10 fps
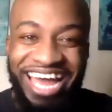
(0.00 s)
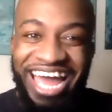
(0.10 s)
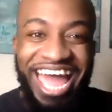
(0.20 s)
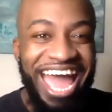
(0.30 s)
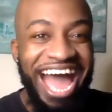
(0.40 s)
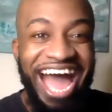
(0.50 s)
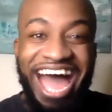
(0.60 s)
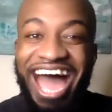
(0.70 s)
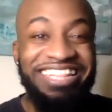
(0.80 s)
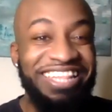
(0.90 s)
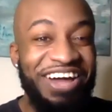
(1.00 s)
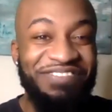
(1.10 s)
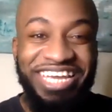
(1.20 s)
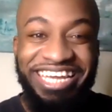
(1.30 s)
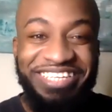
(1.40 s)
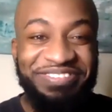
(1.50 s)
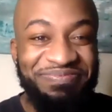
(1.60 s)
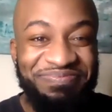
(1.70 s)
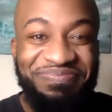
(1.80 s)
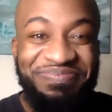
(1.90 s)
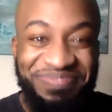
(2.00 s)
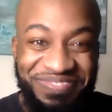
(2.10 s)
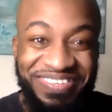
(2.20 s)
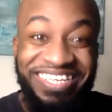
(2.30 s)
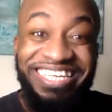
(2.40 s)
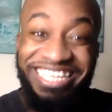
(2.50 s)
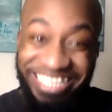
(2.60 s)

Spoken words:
I'm like, yo, Pharrell must have got on the phone, like, yo,